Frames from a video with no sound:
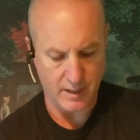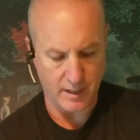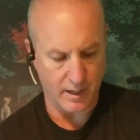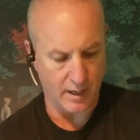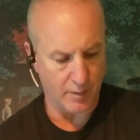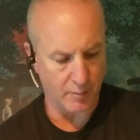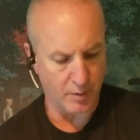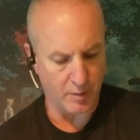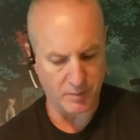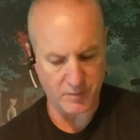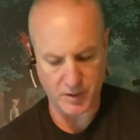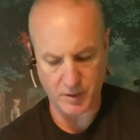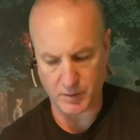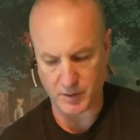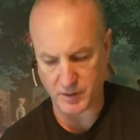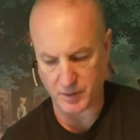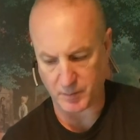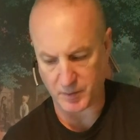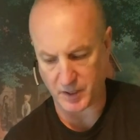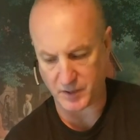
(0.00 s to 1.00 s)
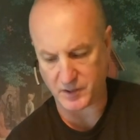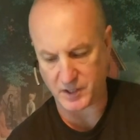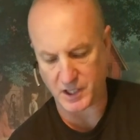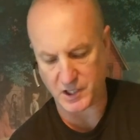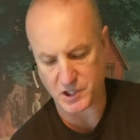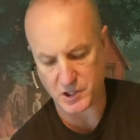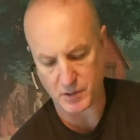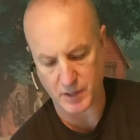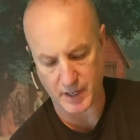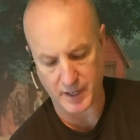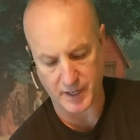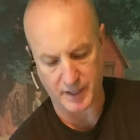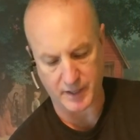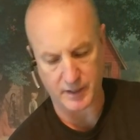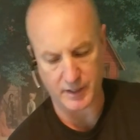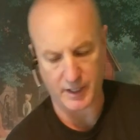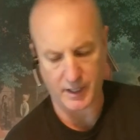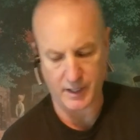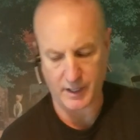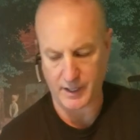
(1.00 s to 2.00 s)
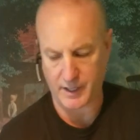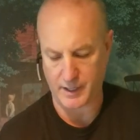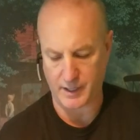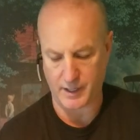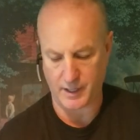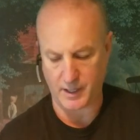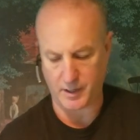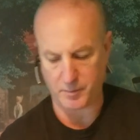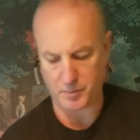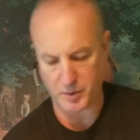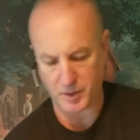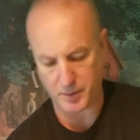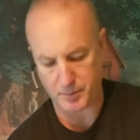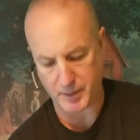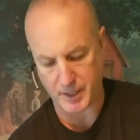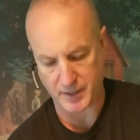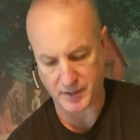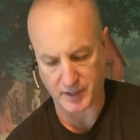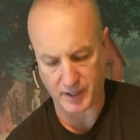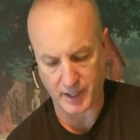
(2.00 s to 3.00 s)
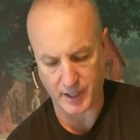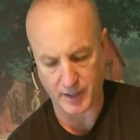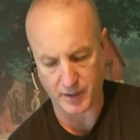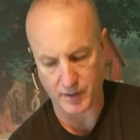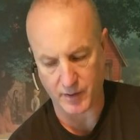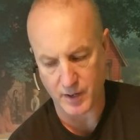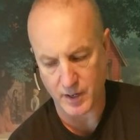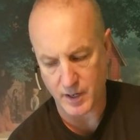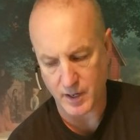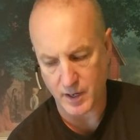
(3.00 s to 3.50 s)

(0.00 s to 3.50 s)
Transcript: And what I'm doing is I'm going to teach you how to clean it and put it back together.